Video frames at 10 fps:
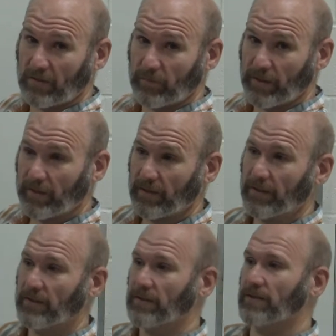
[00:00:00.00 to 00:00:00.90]

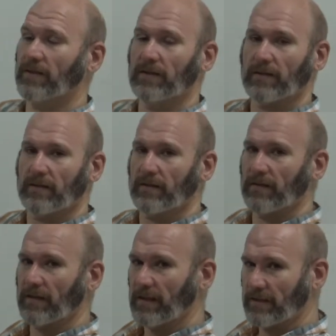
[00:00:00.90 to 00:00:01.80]
because
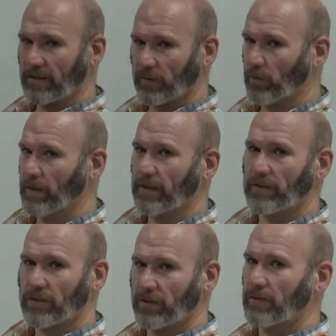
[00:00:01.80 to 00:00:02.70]
it's either 1
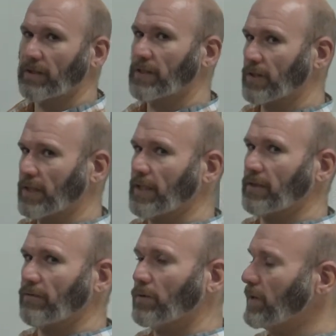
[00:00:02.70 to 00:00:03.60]
inch, 2 inch, 3 inch,
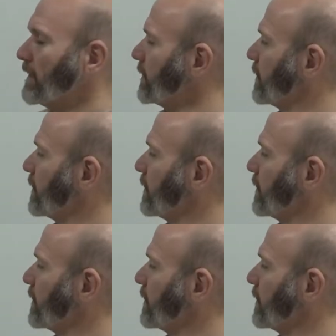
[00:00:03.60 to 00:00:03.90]
4 inch,